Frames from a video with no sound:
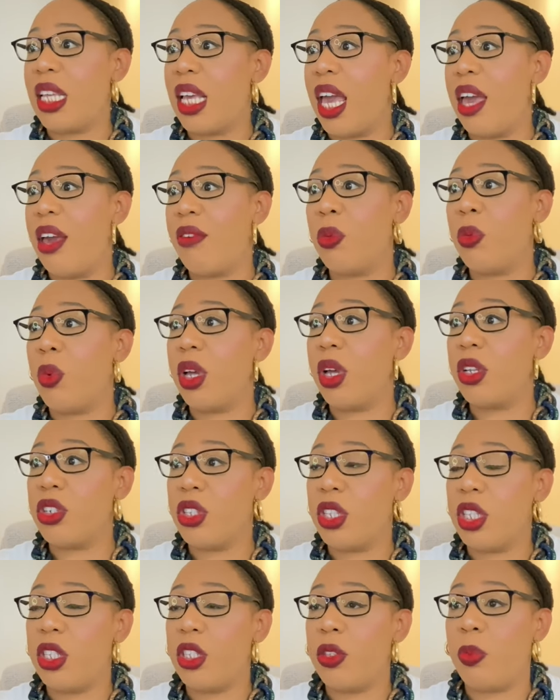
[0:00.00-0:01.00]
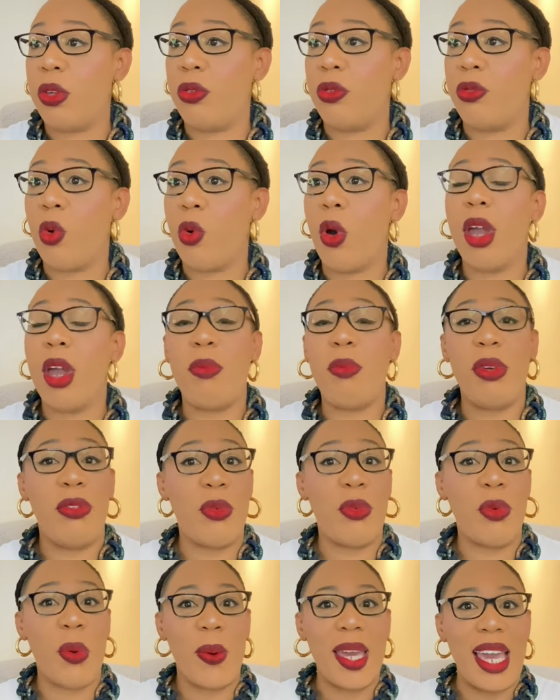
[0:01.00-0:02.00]
I haven't watched this before.
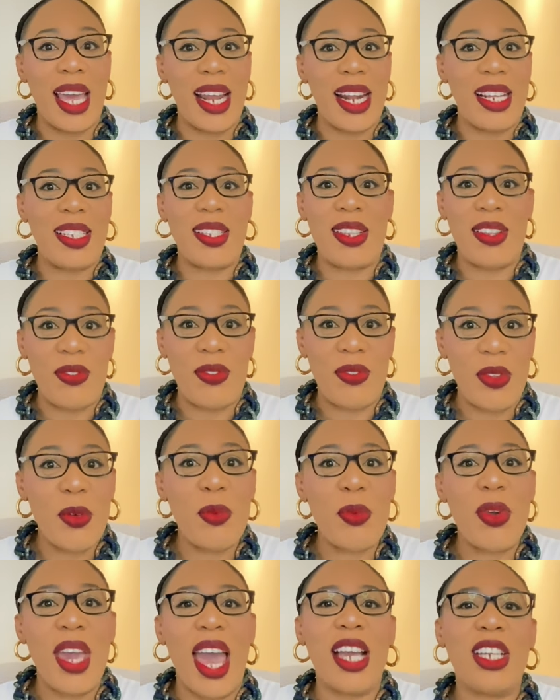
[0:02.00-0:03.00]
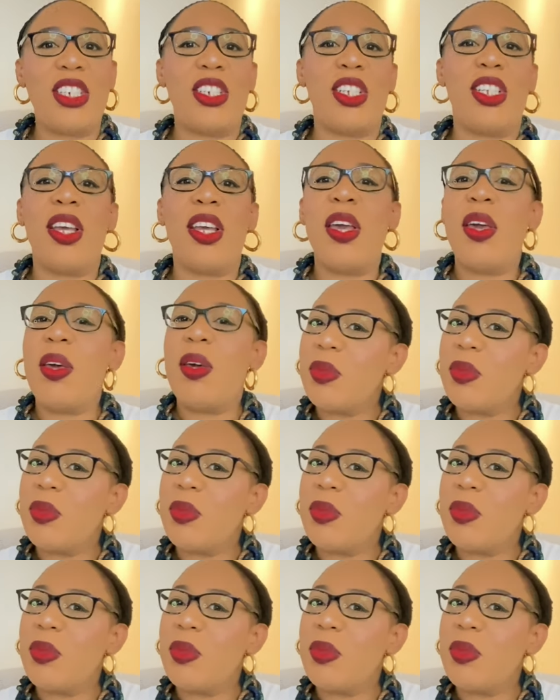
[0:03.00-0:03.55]
Before we get into the film reaction,